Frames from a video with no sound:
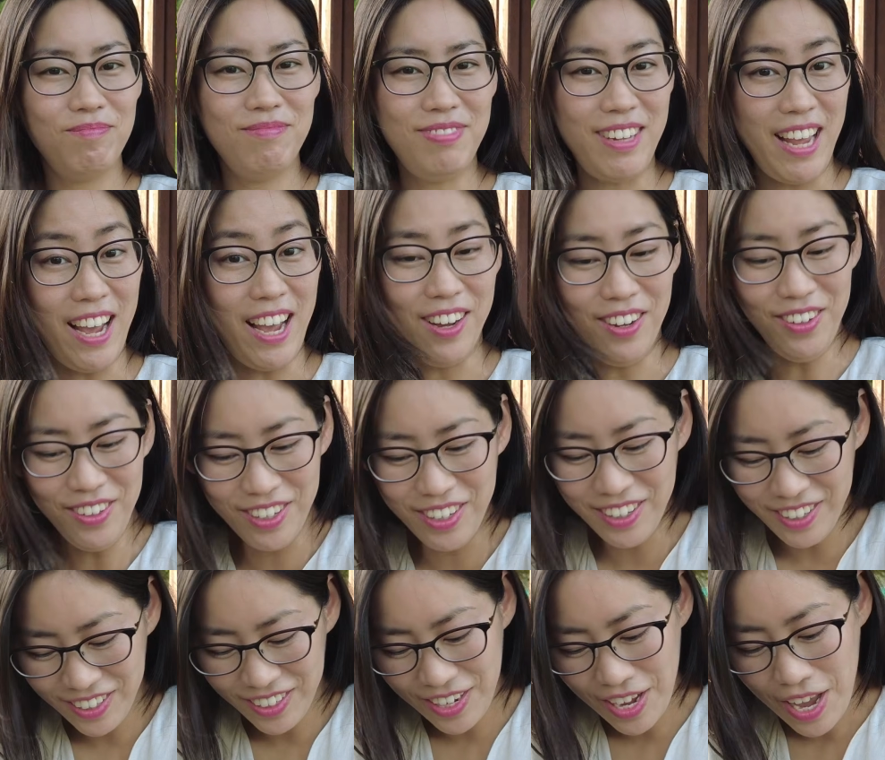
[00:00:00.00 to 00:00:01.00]

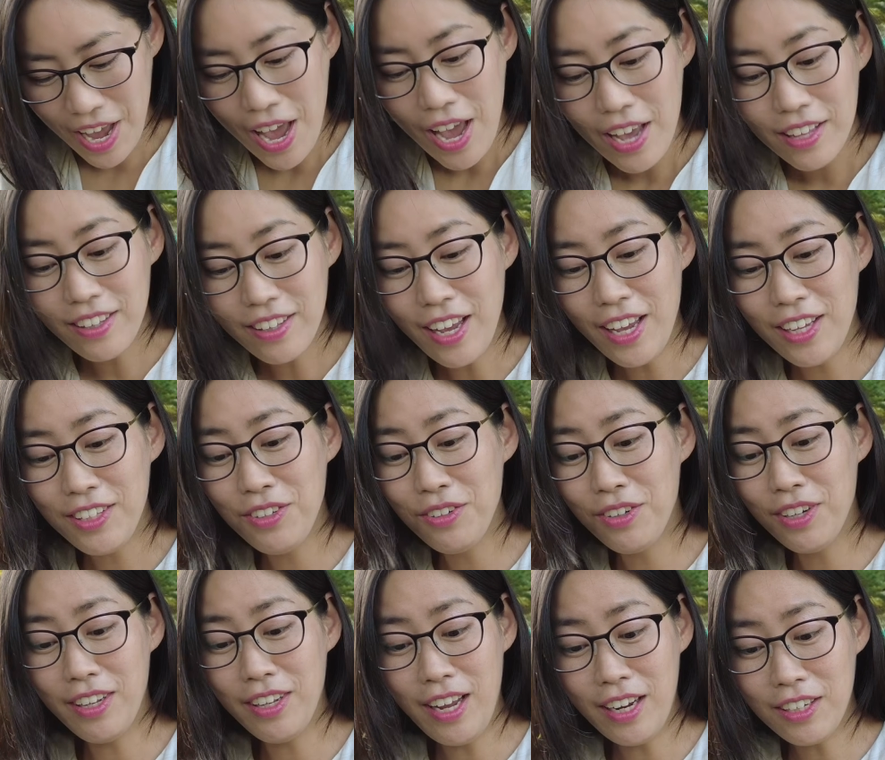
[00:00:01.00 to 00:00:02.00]
now, then you
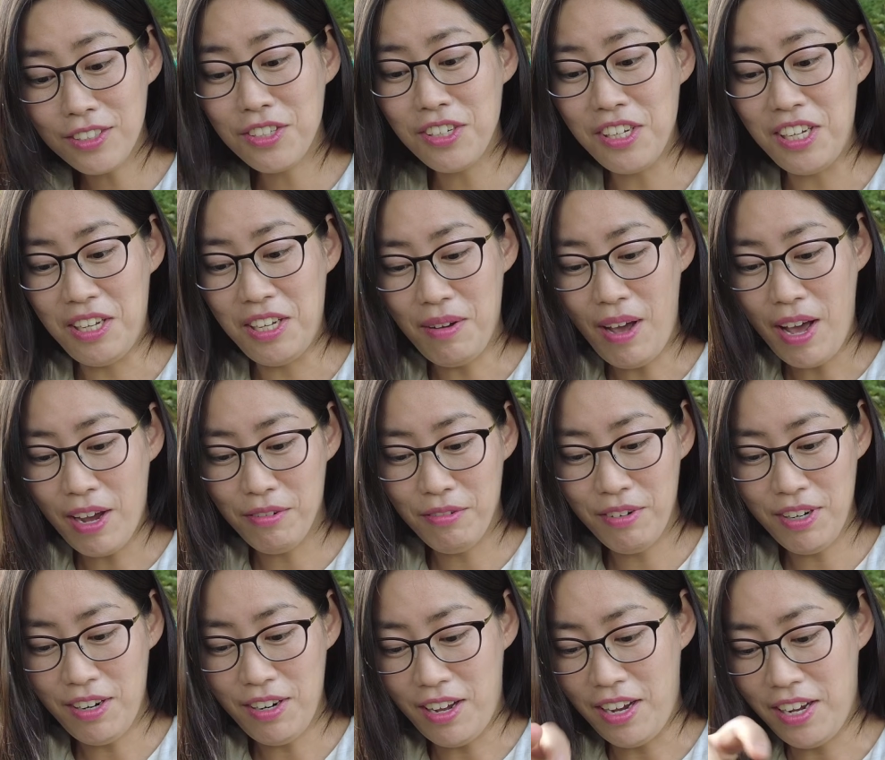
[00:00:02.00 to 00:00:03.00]
can actually, I
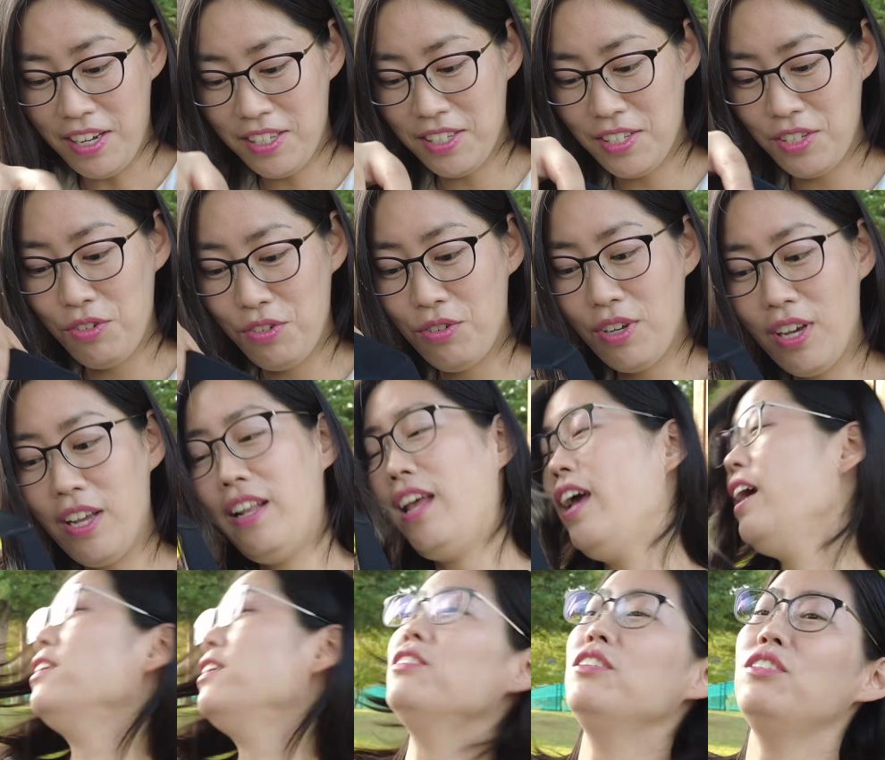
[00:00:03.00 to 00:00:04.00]
realize you can
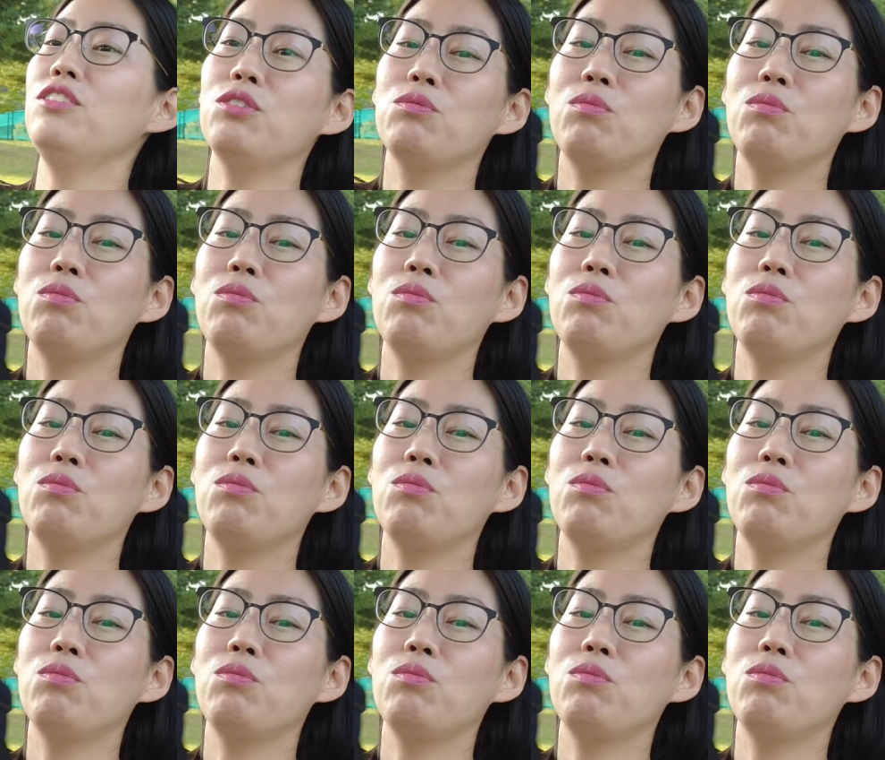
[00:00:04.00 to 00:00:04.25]
actually just